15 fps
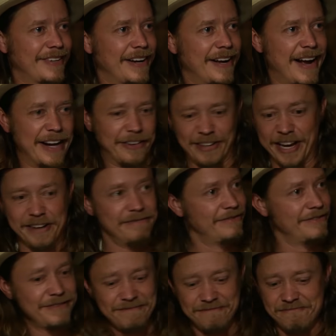I said,
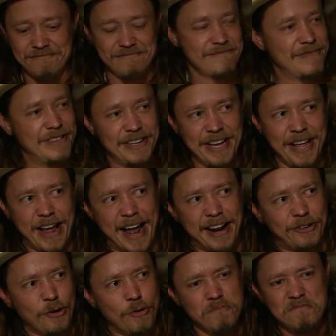you got to
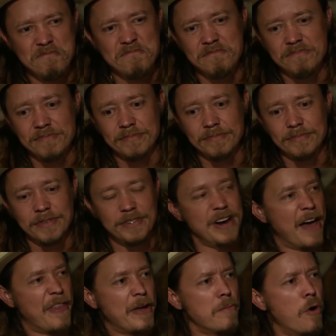do
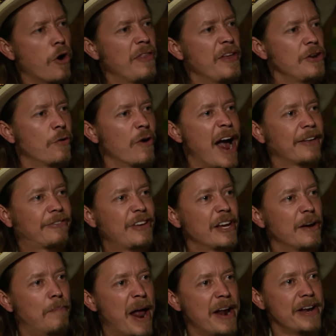nothing more than you were asking
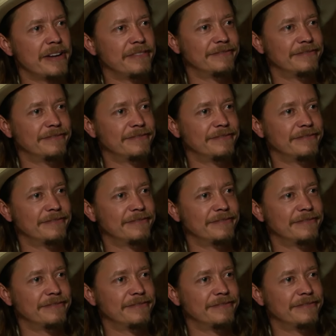of Brendan.